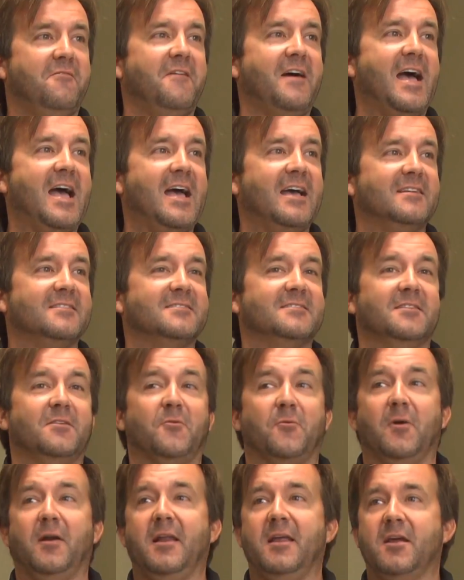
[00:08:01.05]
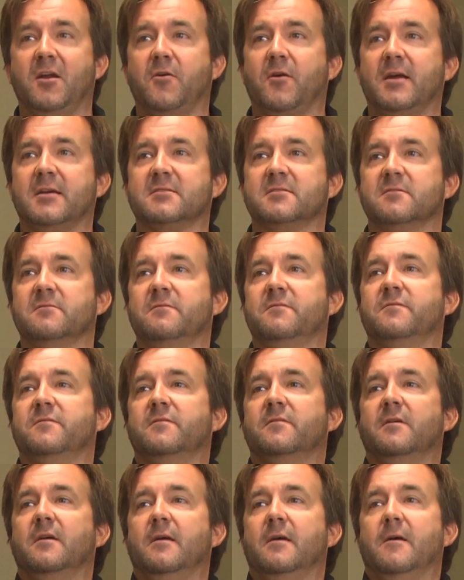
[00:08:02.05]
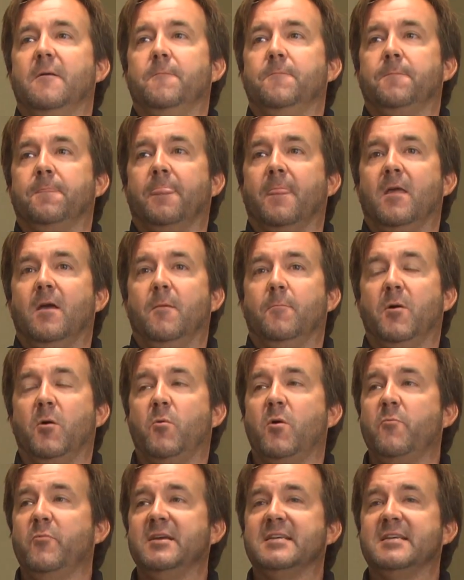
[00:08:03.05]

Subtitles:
fast, really aggressive. But when